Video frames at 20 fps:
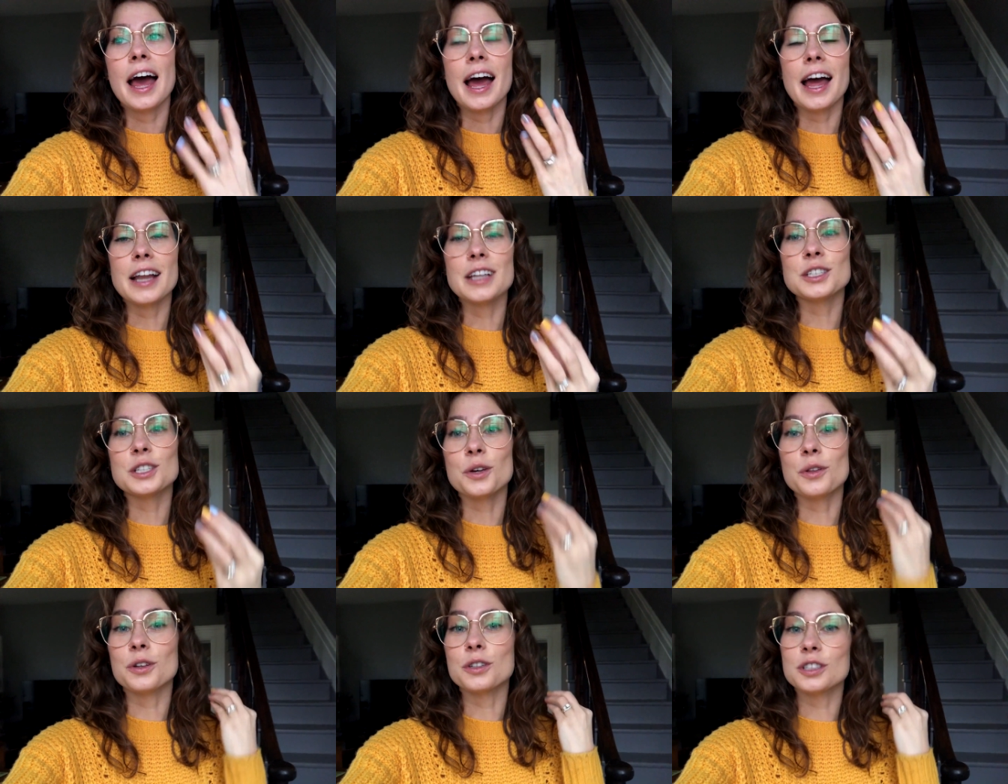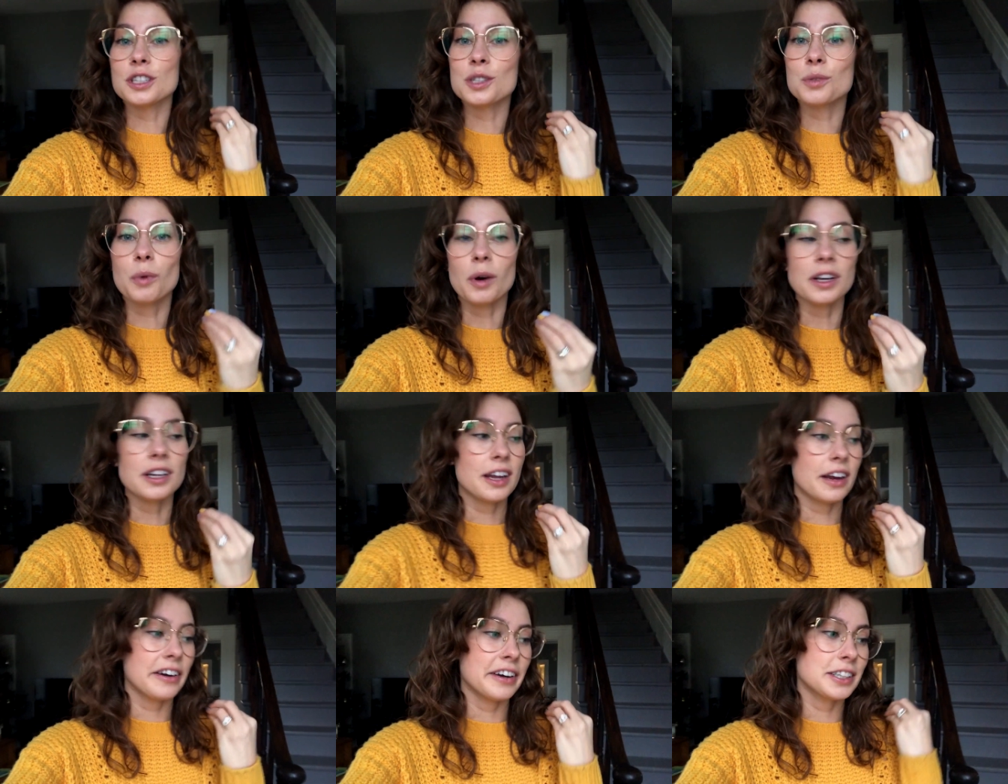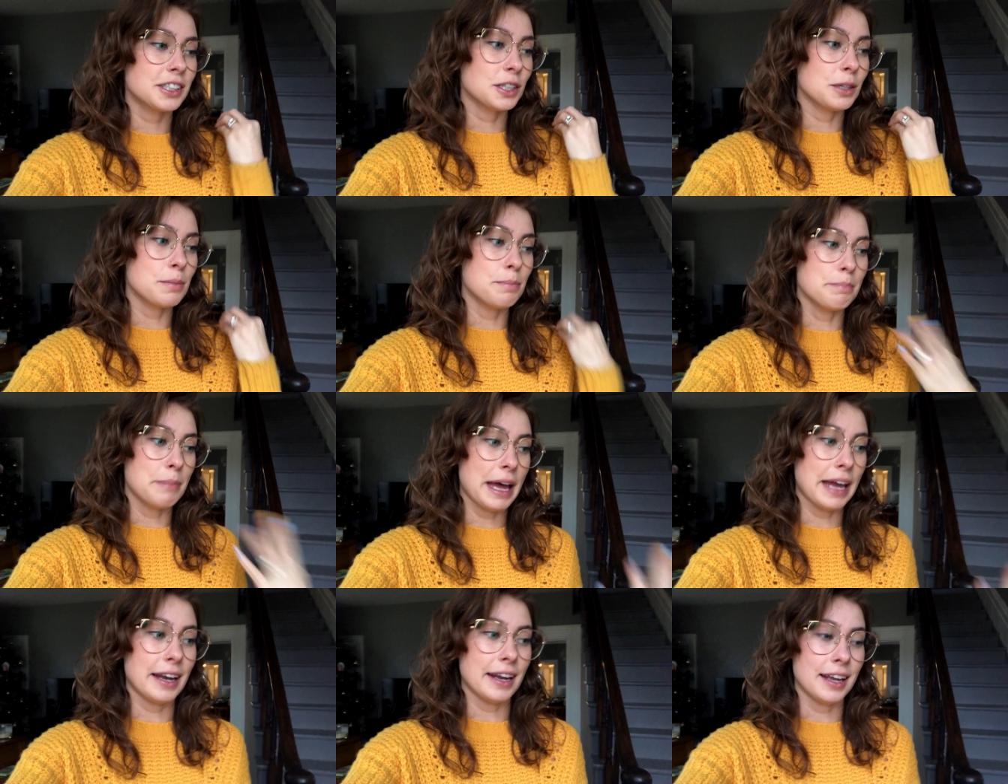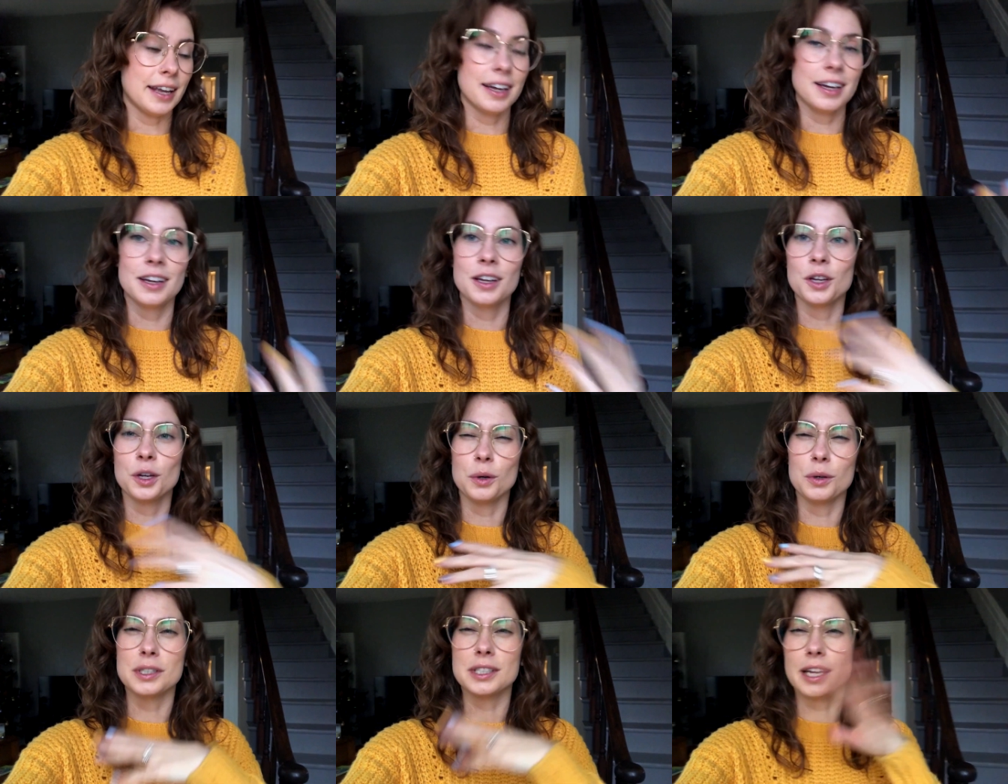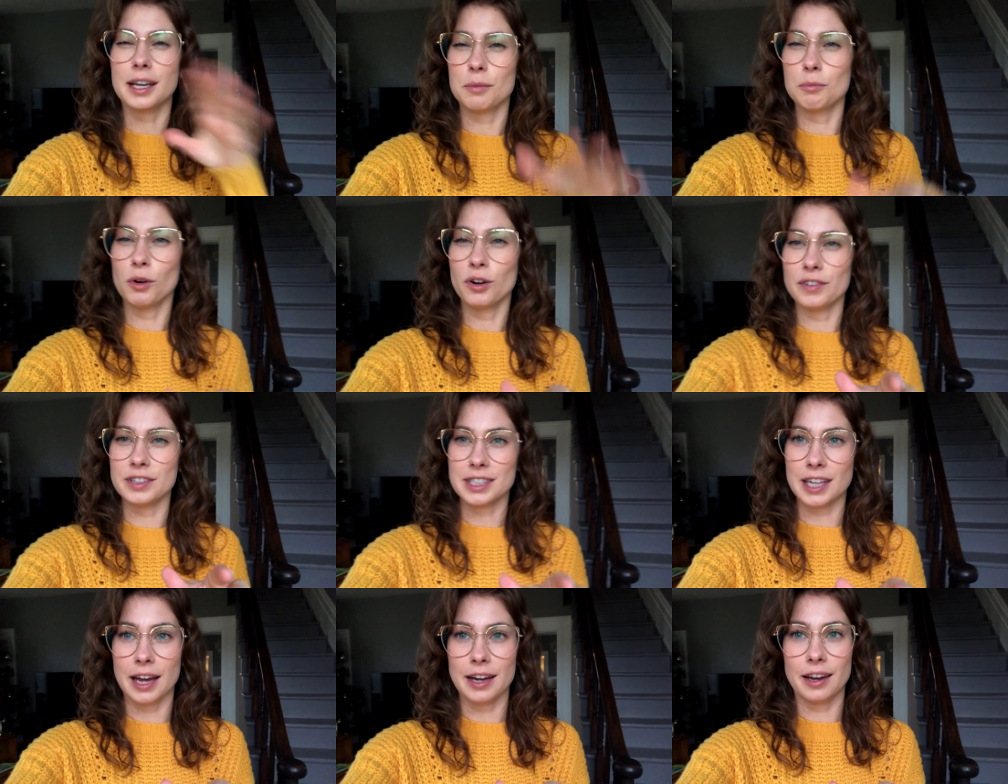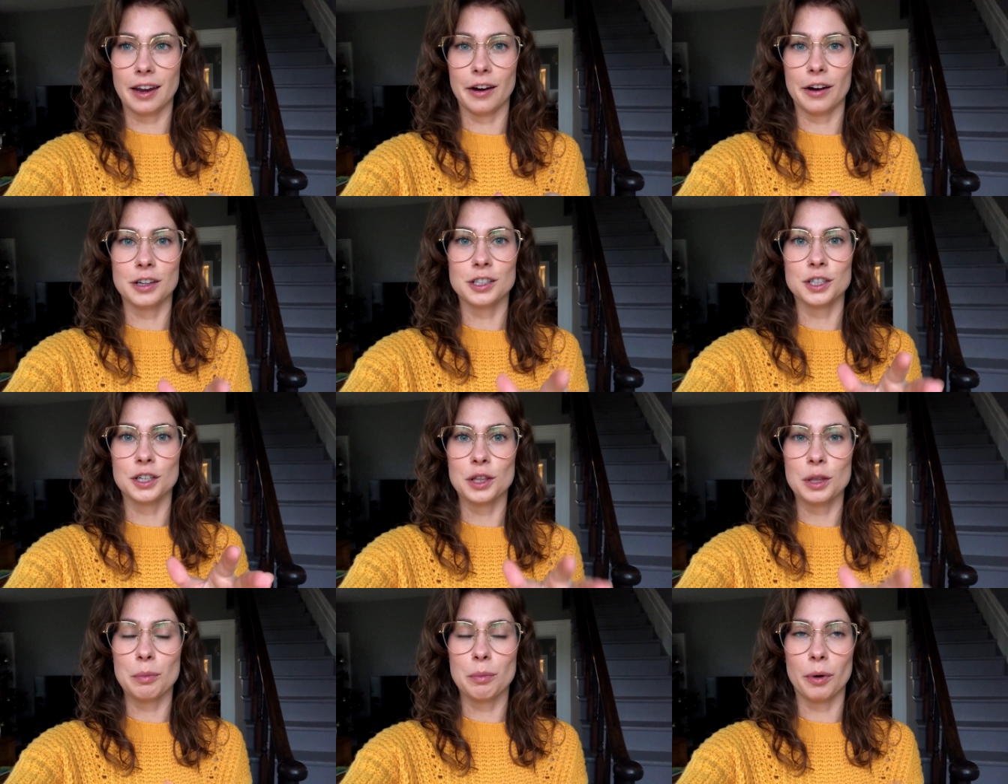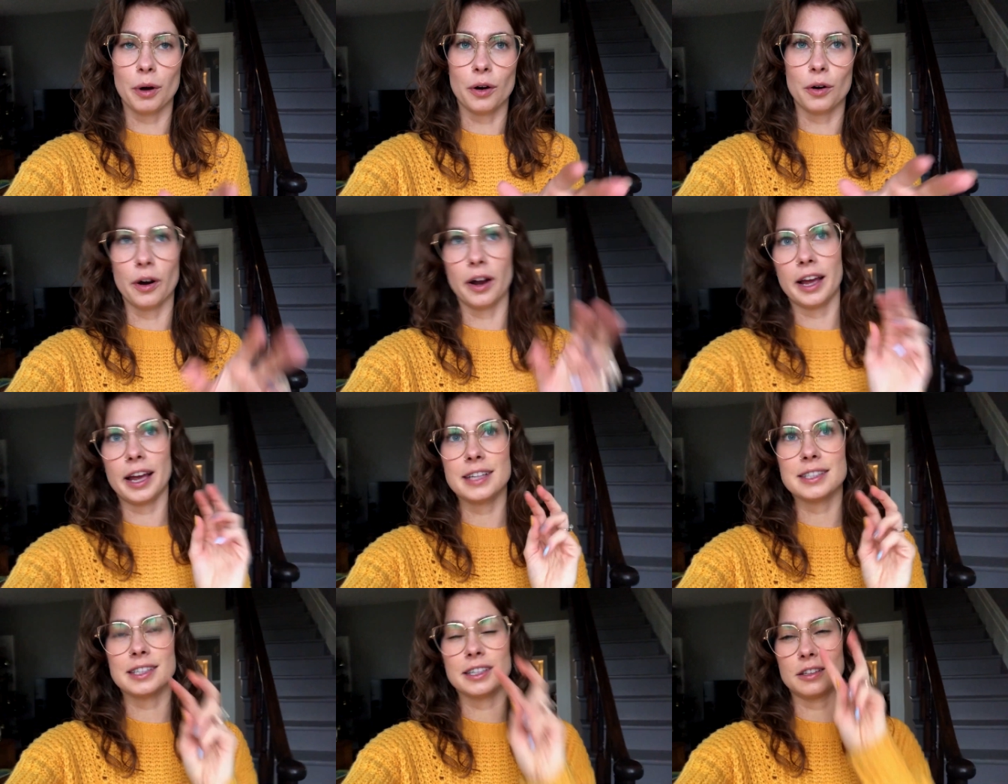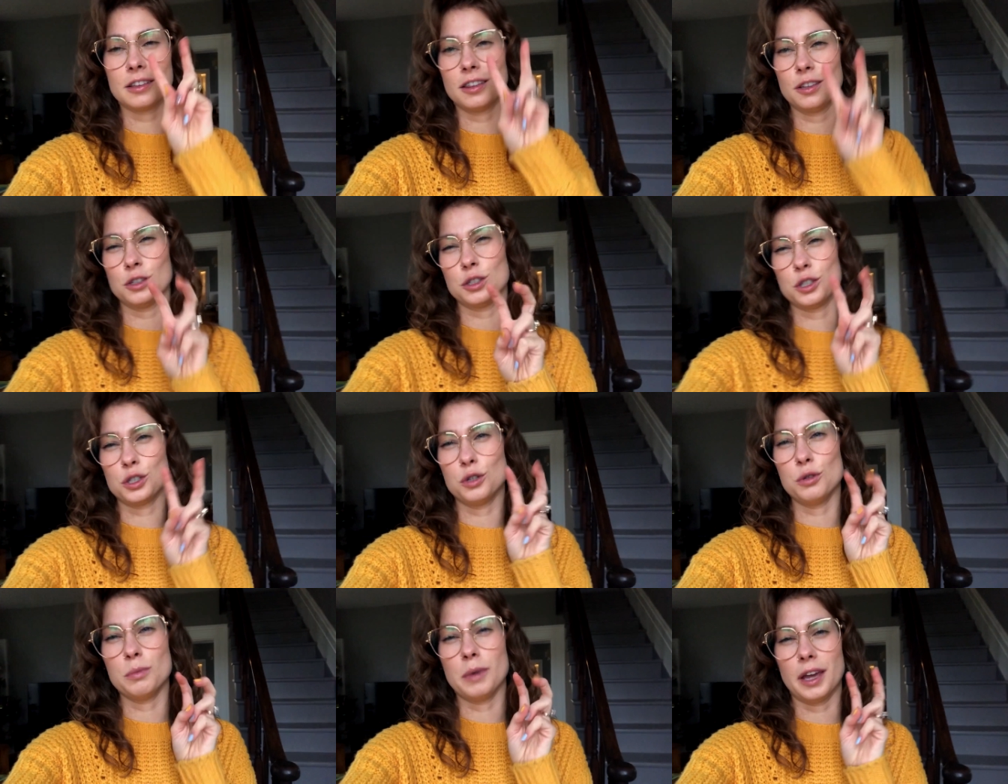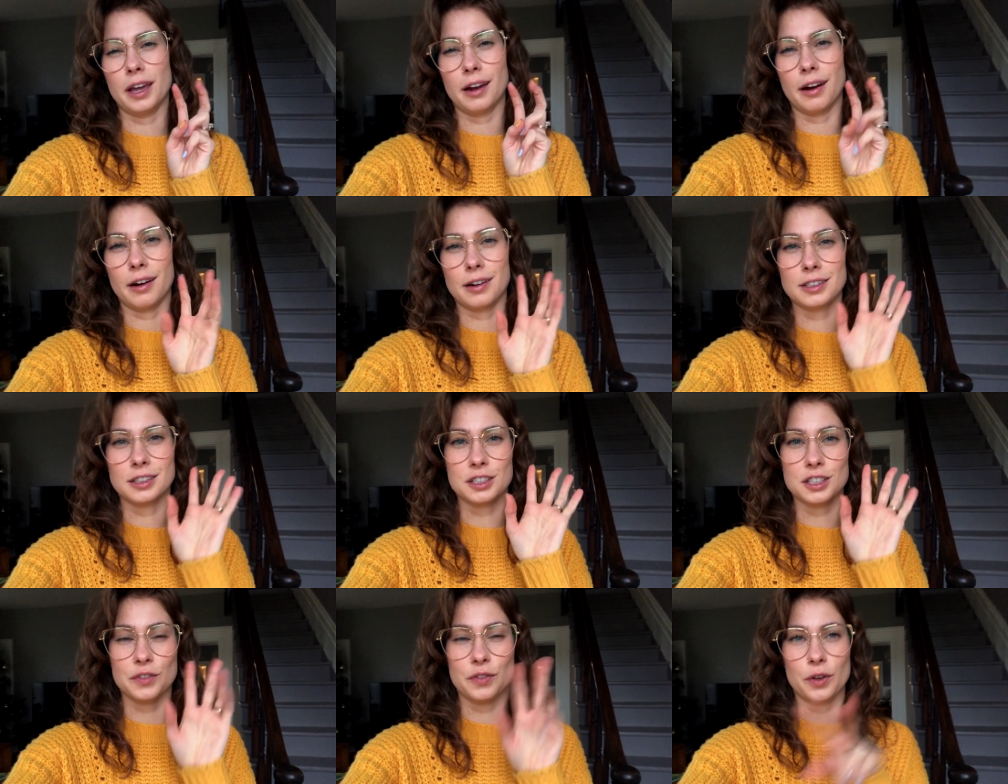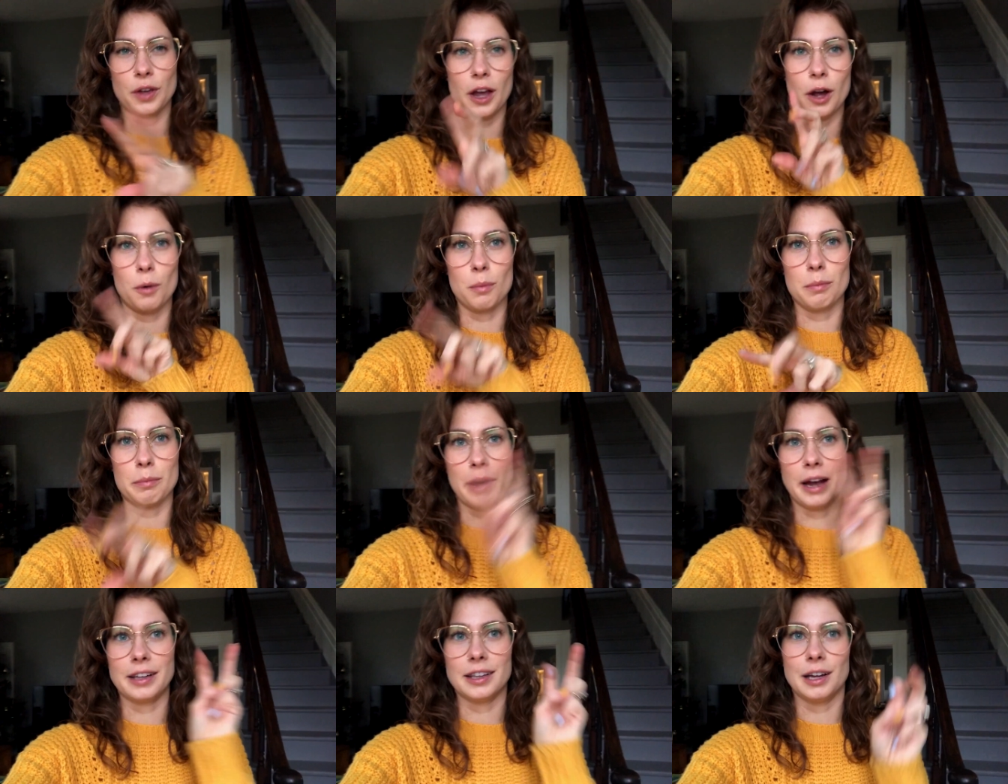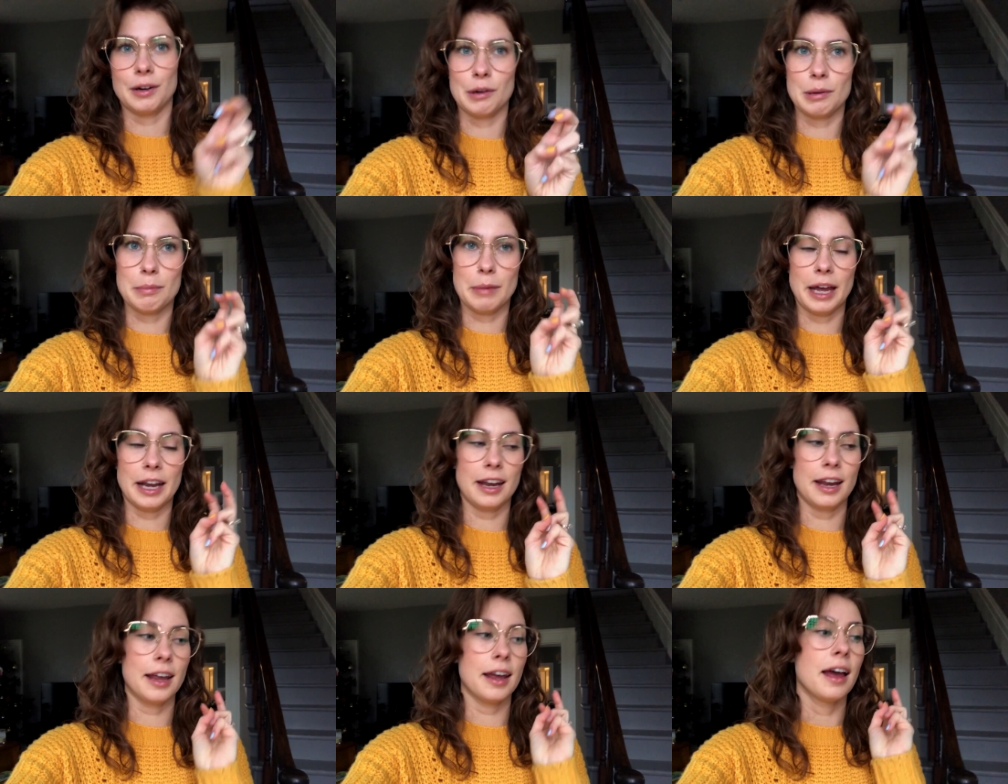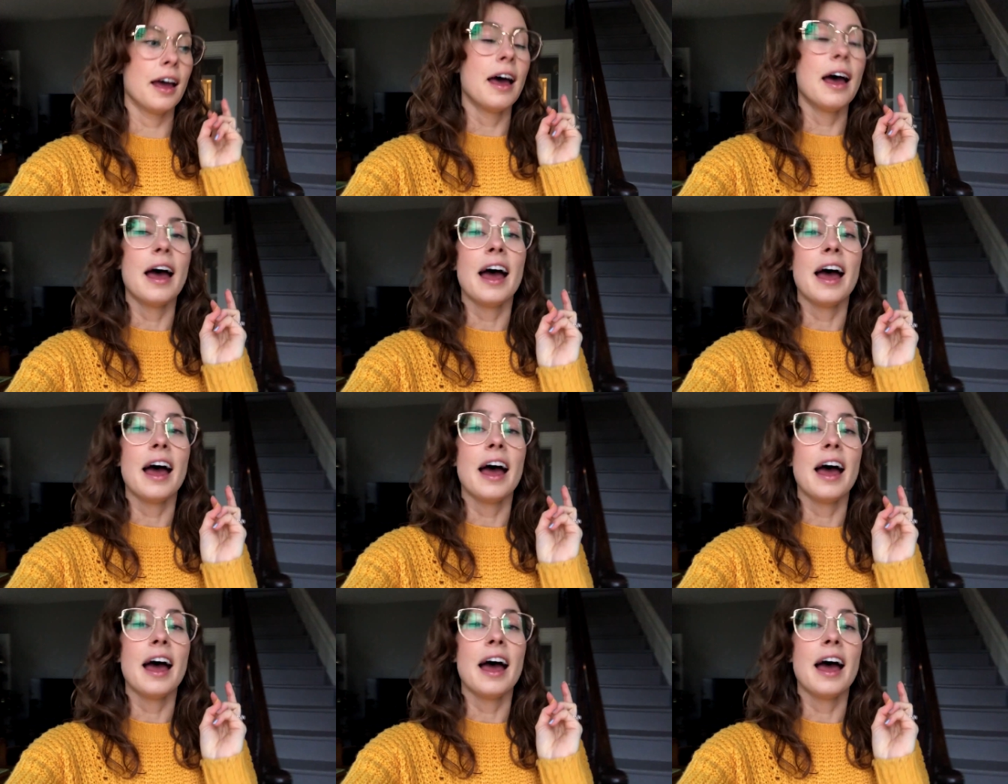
And so there's this one character, Meddy, who is like more of a side character in the book, or I guess like there's two main characters if you count Milo and Meddy.